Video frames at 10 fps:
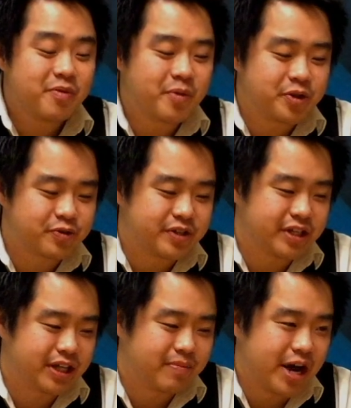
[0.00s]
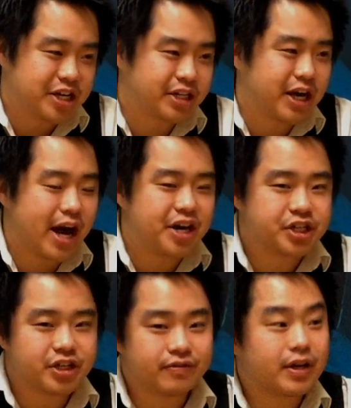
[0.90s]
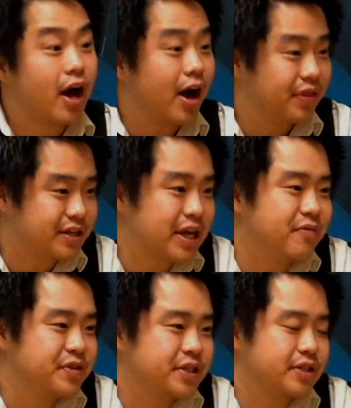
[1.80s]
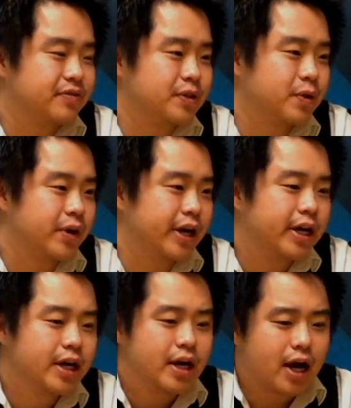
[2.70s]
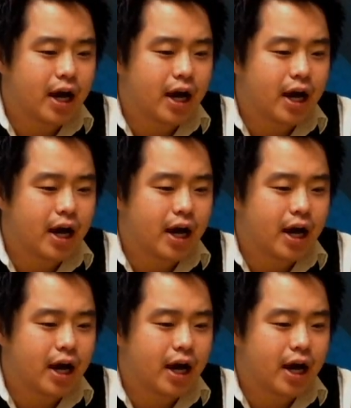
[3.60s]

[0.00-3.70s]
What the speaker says: I know most recently Magic had a shift on this emphasis of story.